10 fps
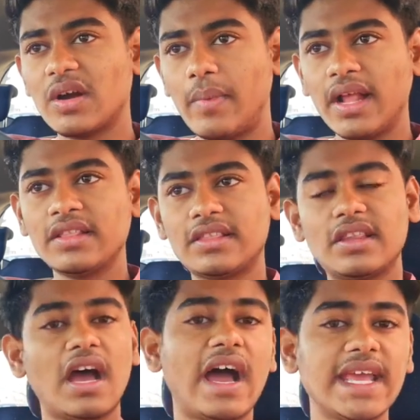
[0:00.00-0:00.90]
a month,
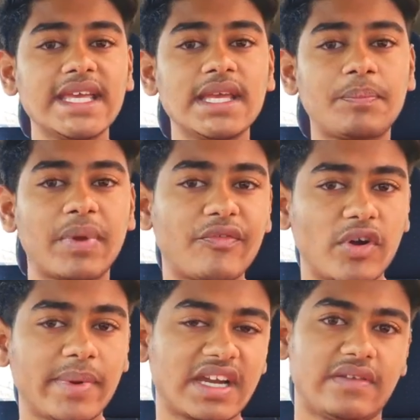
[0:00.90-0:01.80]
I paid
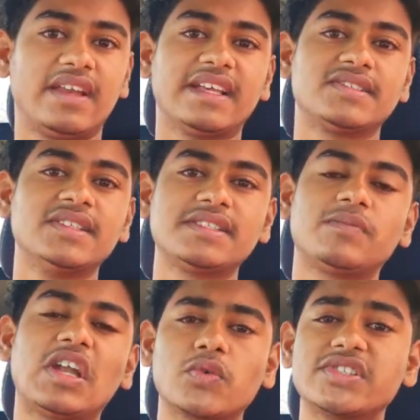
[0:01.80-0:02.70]
for my driving license.
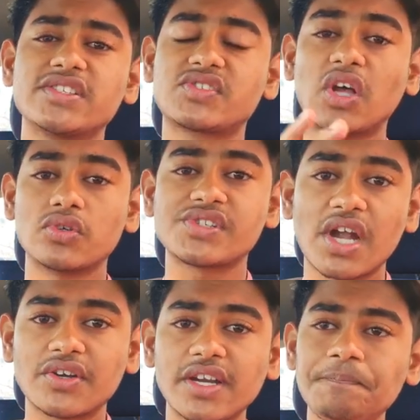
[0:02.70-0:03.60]
That was just
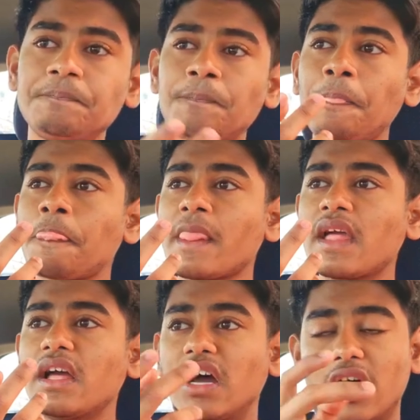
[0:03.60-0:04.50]
1100
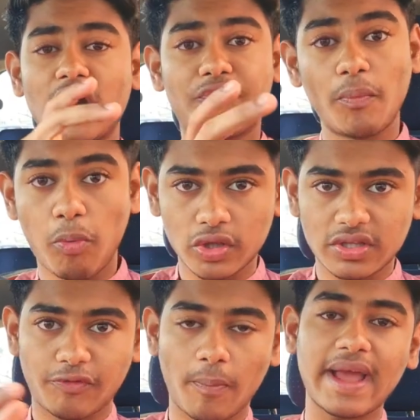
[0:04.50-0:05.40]
for both,
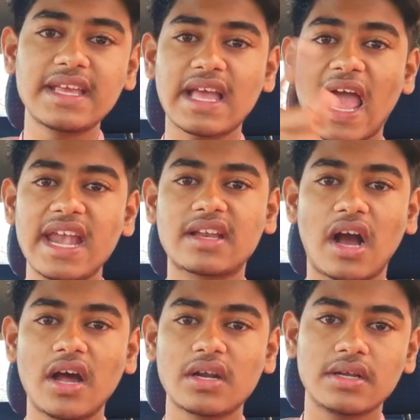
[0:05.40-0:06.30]
for bike and
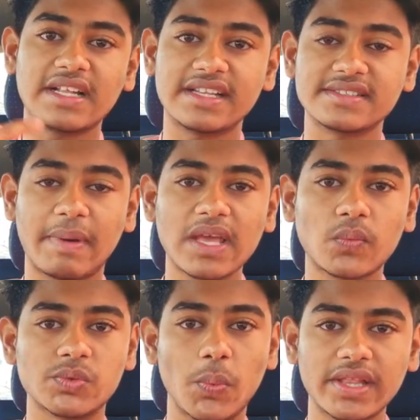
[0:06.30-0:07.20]
car. That is, bike
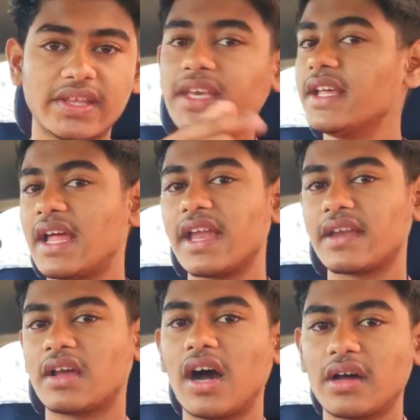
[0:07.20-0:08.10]
was with gear
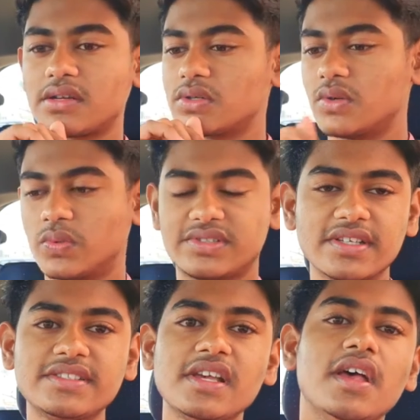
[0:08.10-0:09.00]
and car was
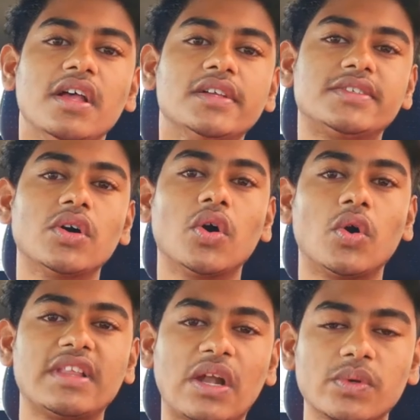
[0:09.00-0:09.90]
this.
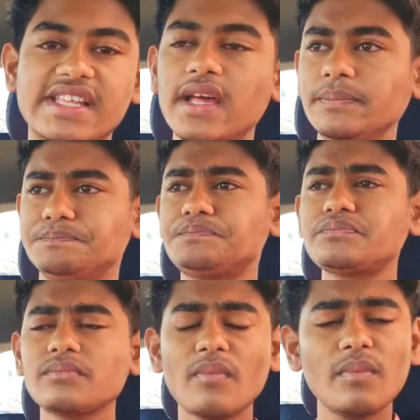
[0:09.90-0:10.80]
So that was there.
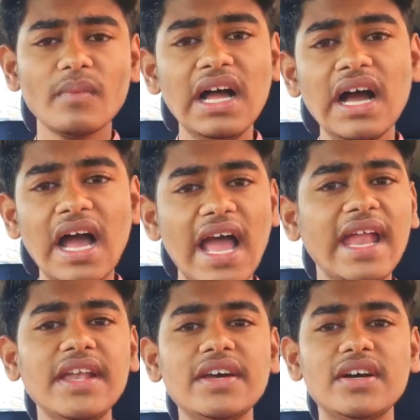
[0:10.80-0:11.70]

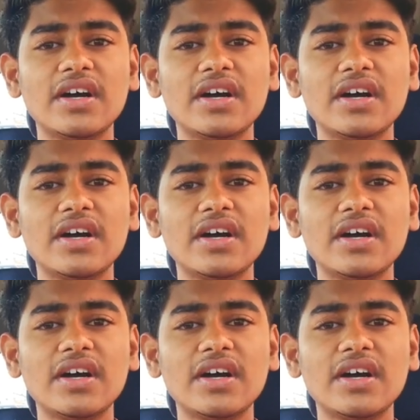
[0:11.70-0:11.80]
And